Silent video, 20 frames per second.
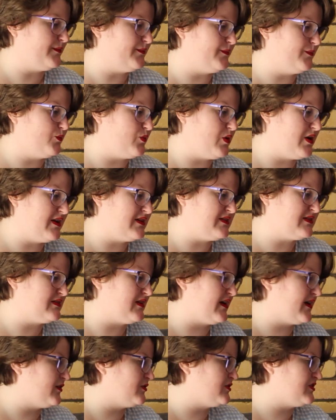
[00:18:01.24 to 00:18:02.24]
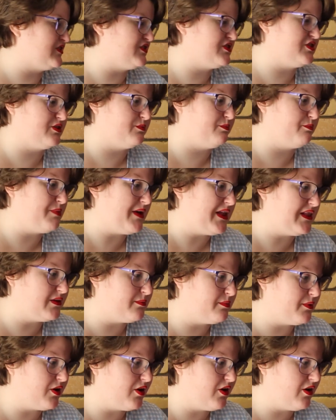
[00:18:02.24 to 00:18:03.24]
ones, like I also do the Bella
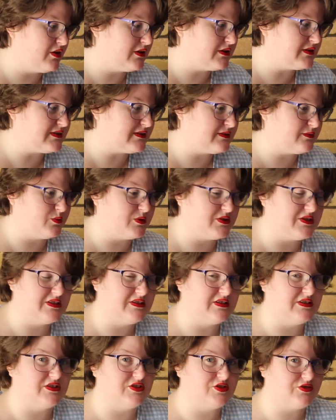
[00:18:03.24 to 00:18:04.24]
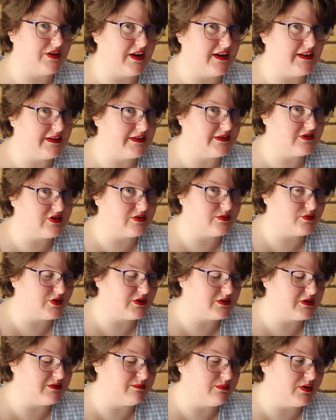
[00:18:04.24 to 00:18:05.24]
box, which is an Australian
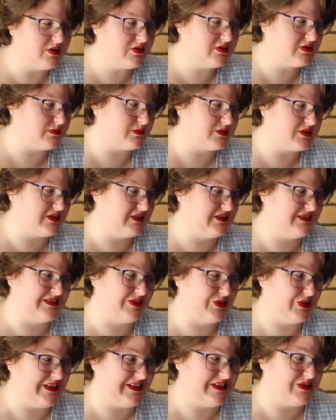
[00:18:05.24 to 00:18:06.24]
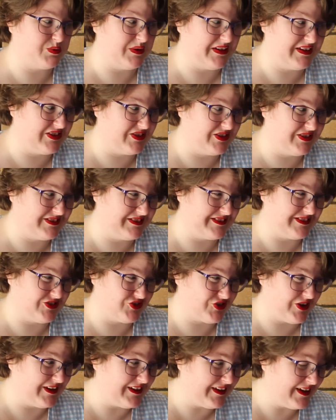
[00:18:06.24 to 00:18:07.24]
subscription box, which is only $20
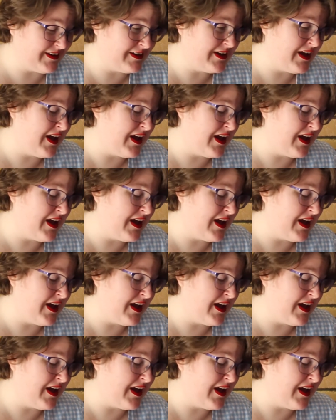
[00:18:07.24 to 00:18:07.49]
Australian.